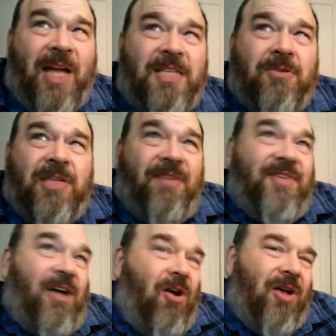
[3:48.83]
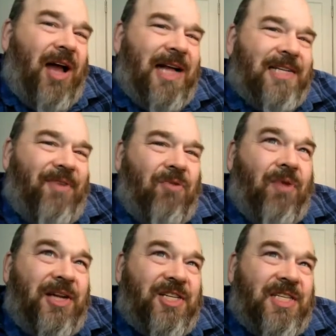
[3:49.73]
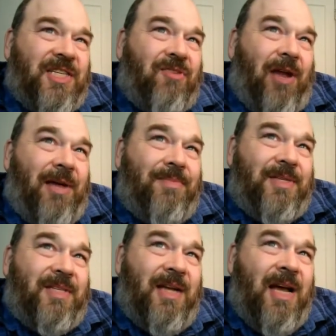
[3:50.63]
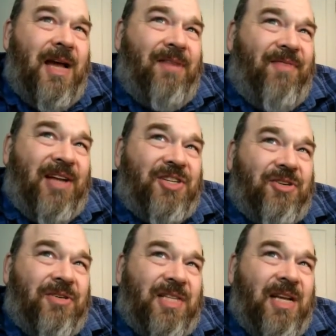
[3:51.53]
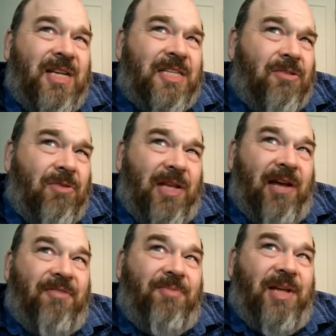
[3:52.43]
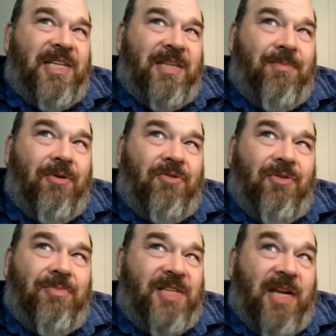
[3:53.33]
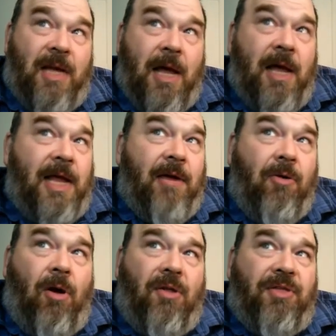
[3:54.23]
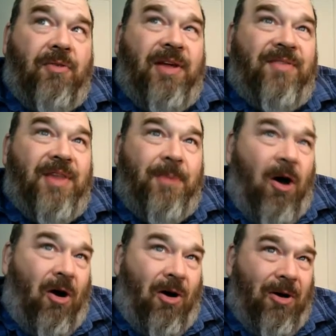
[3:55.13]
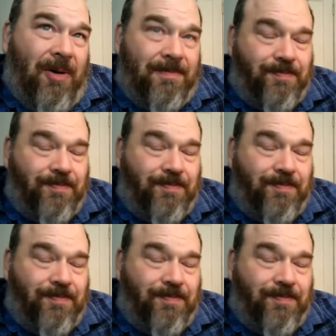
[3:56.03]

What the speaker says: gets herself into all kinds of outrageous scrapes and adventures, certainly out of place at Bertram's, yet here all three of them are.